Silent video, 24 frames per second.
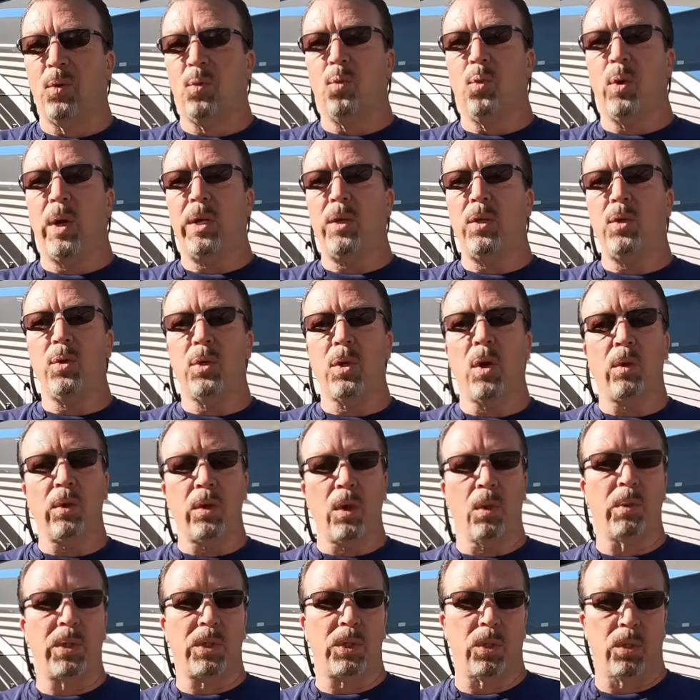When you don't know
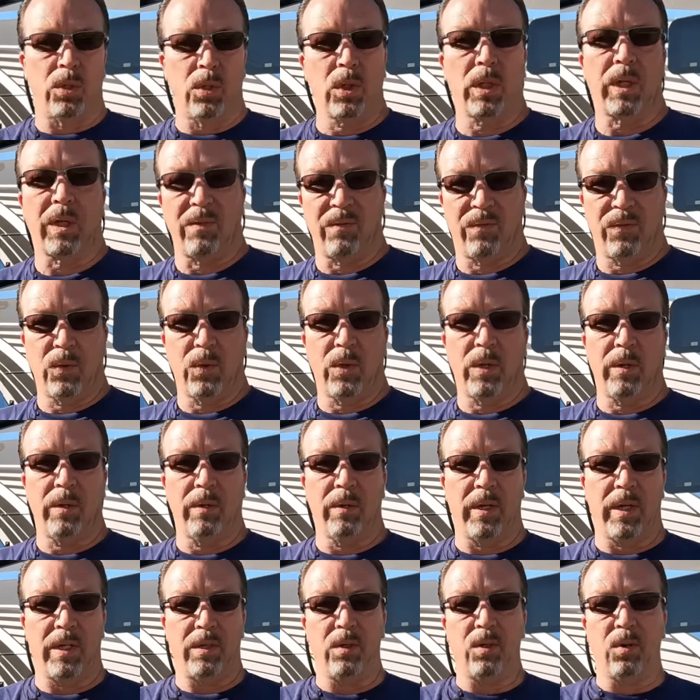what you're looking for
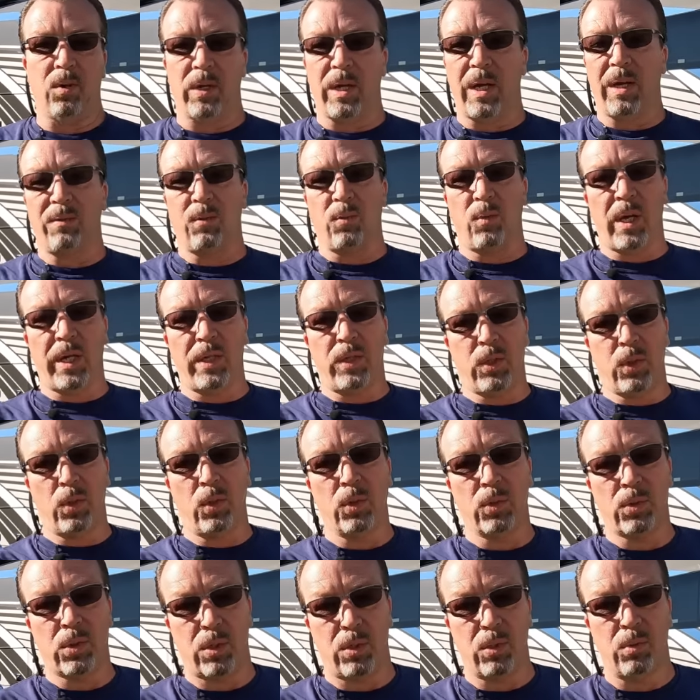and you don't have the right
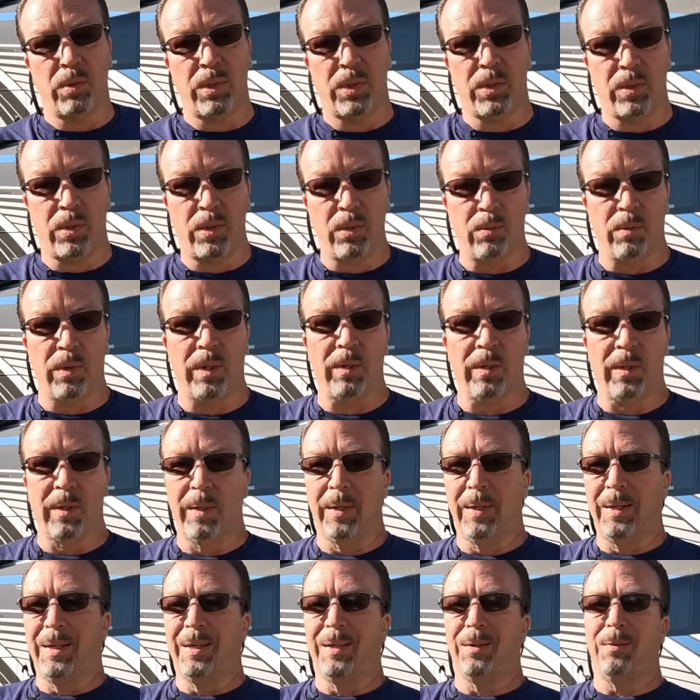tools to do what you're doing,
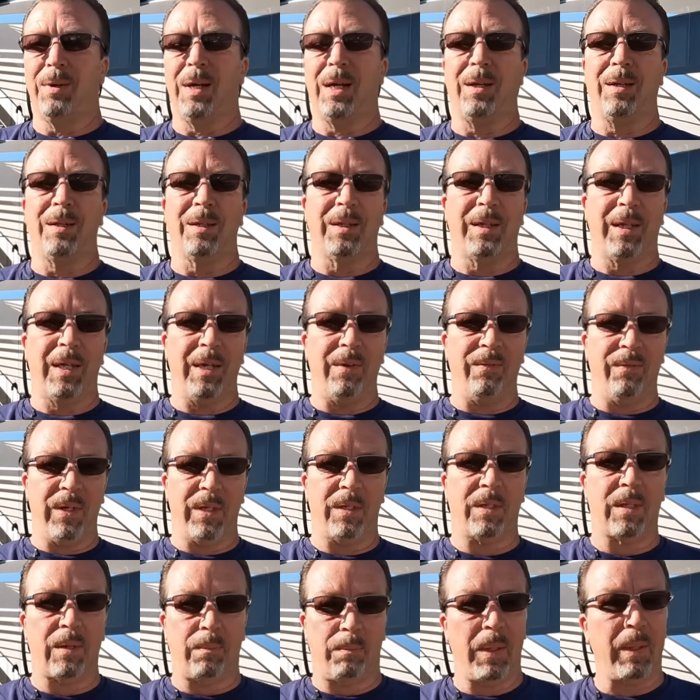well, leave
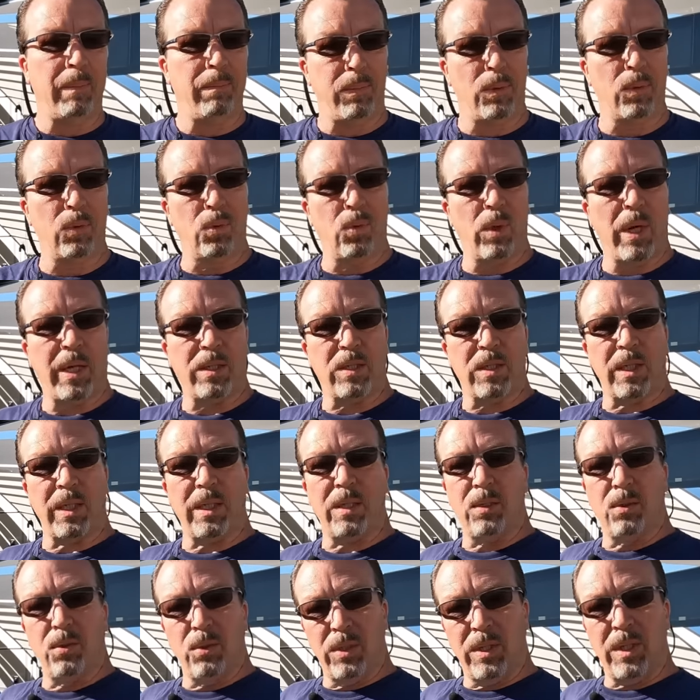it to people who actually
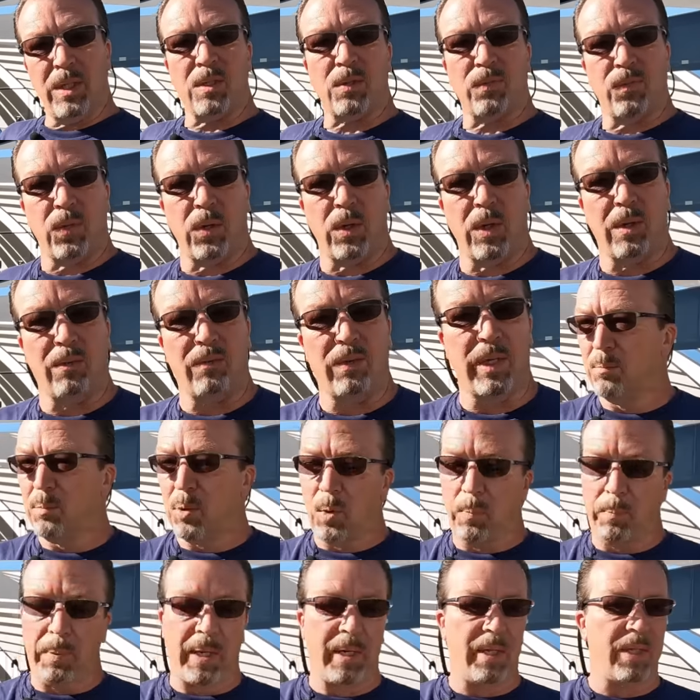do this for a living.
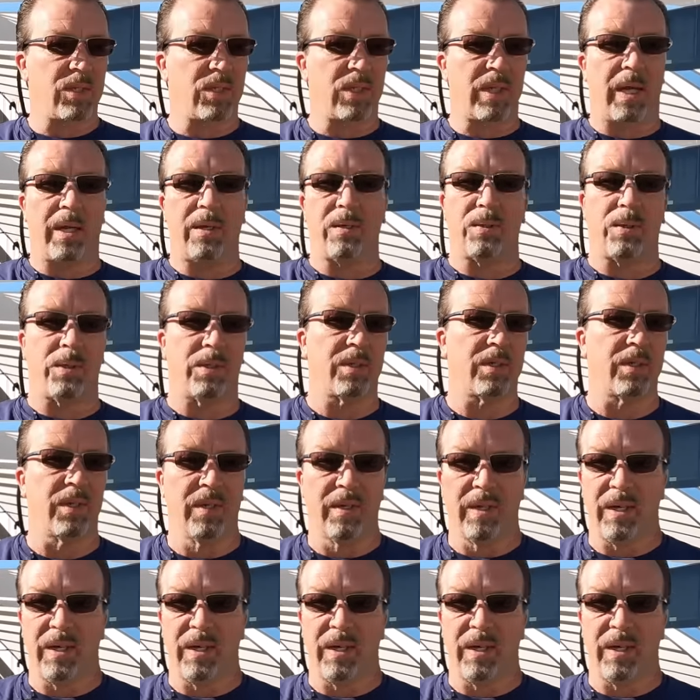Propane is dangerous.